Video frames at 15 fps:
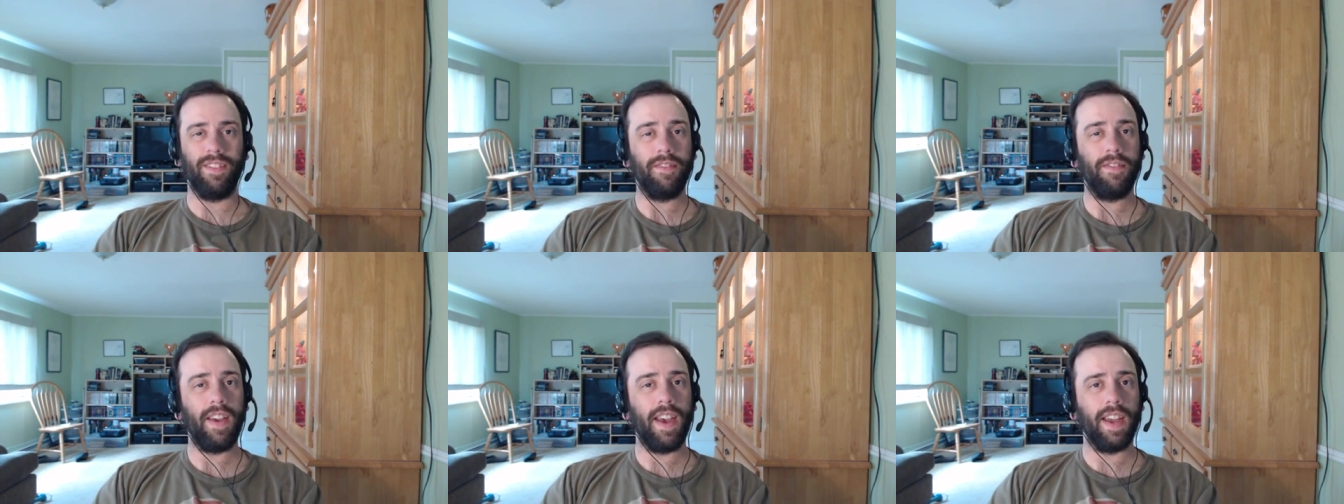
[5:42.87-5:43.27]

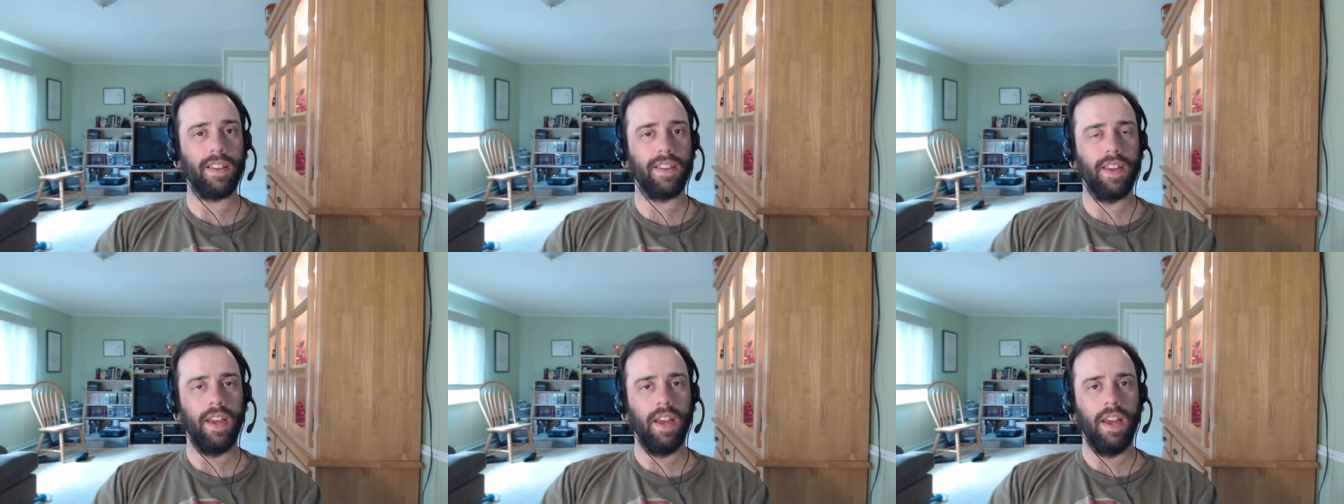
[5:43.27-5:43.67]
In
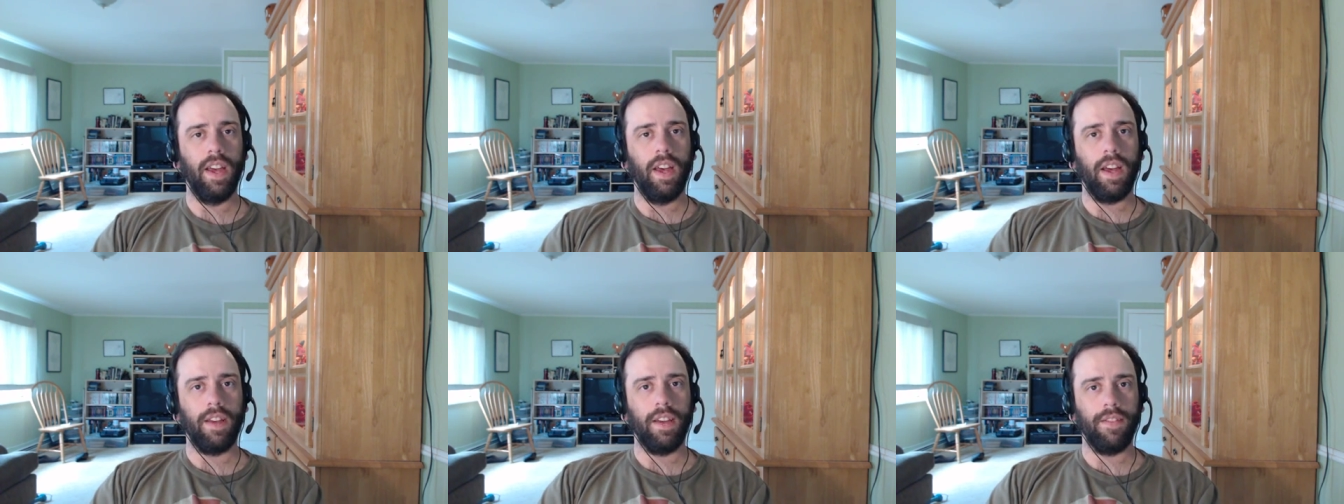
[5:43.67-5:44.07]
fact,
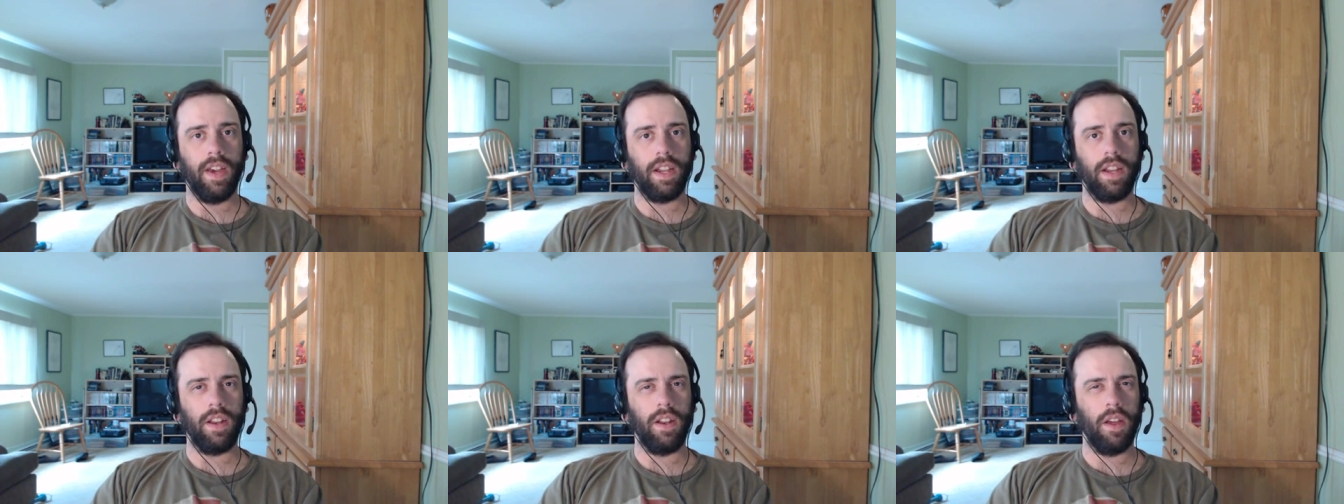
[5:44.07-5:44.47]
I've
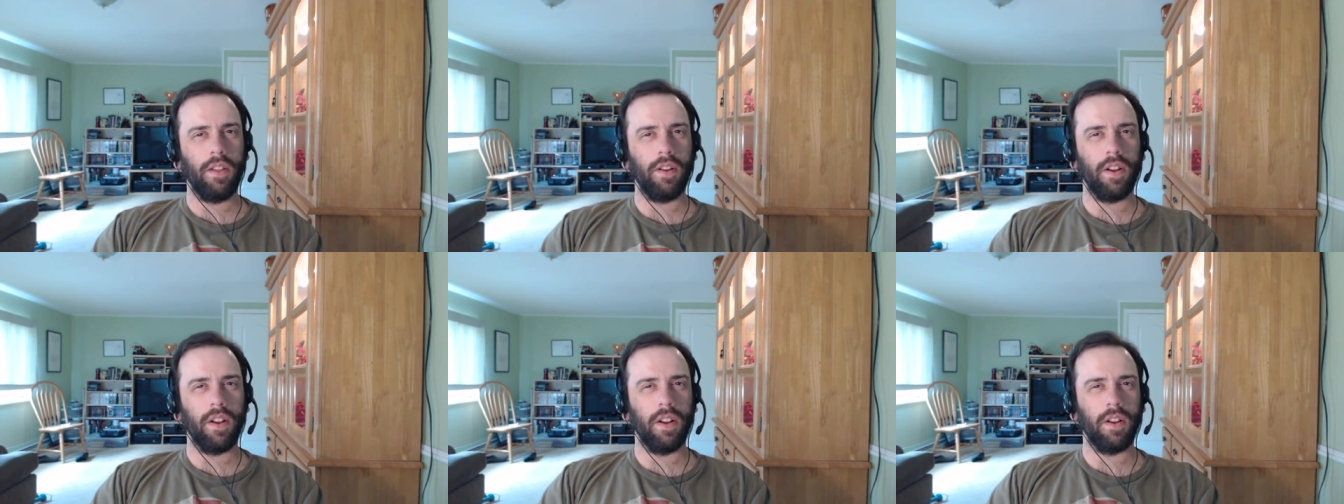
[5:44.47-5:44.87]
got
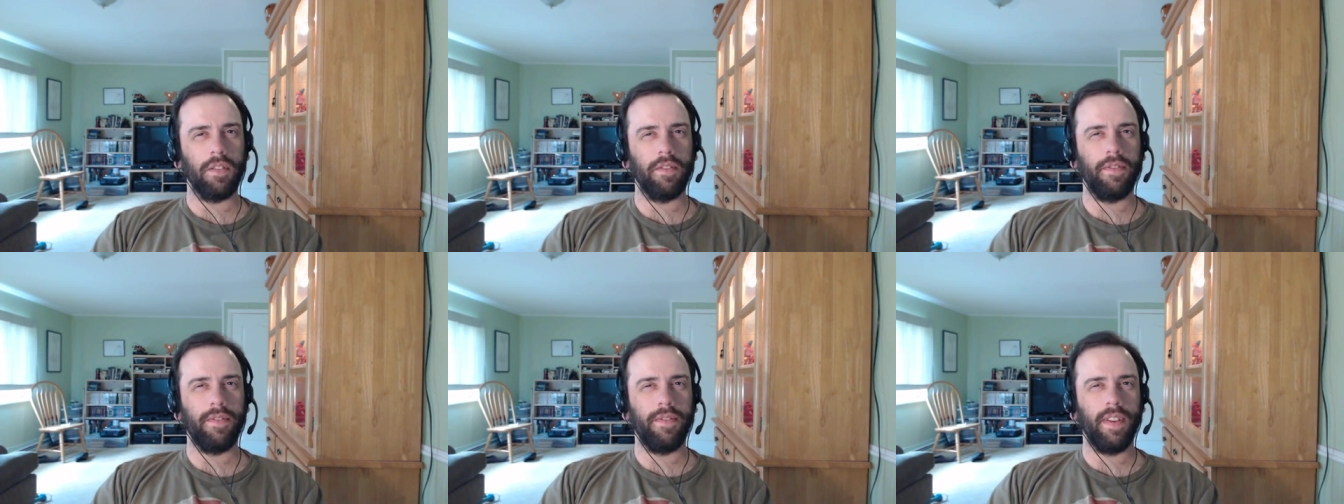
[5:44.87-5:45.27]
another
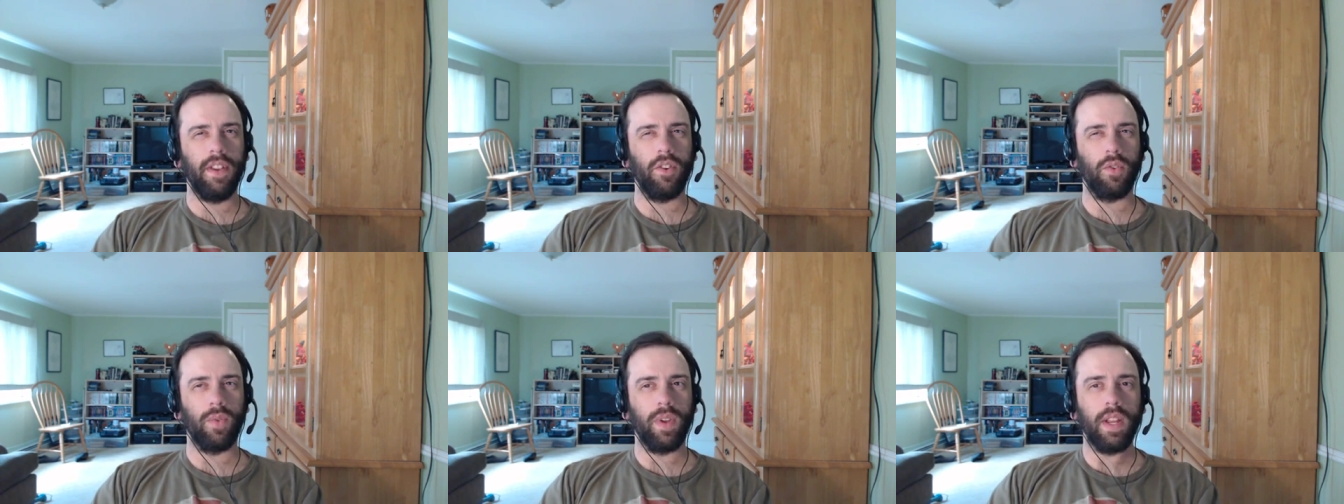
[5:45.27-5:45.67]

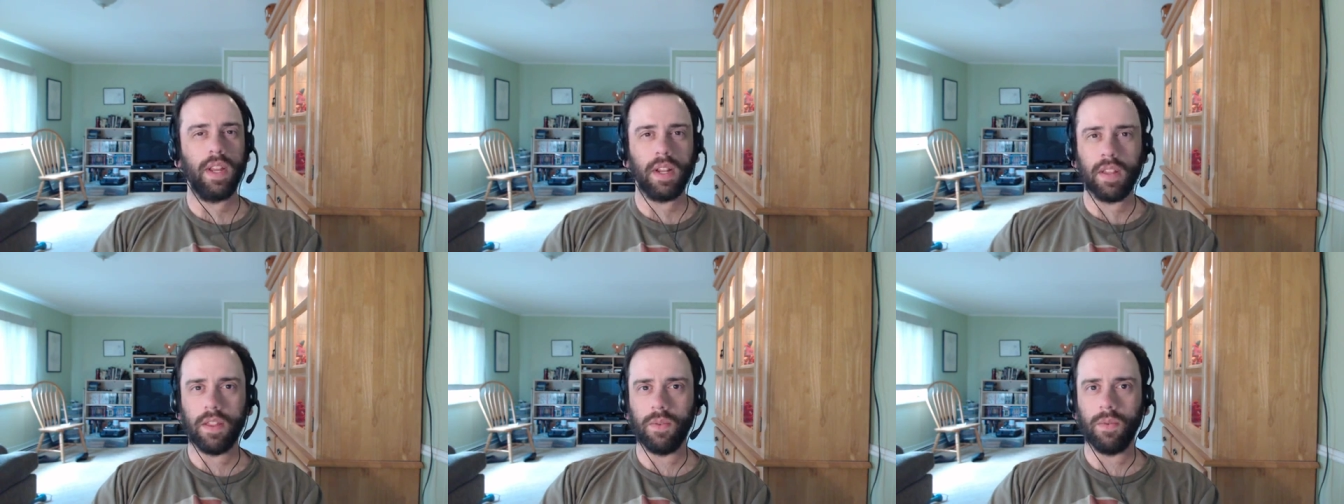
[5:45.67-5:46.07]

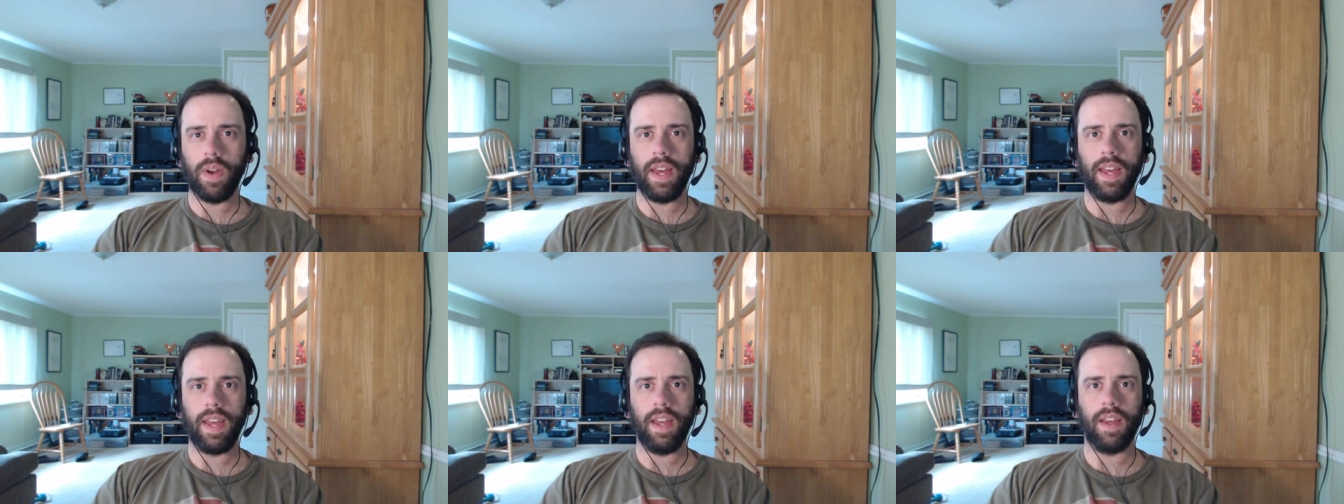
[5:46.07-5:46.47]
figurine on the
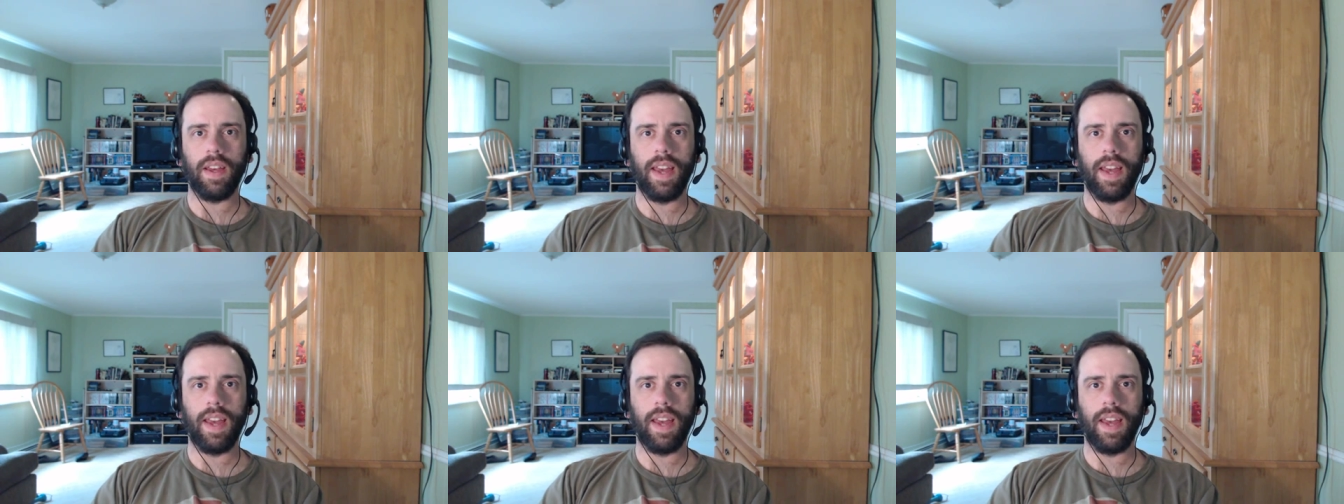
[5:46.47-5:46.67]
way,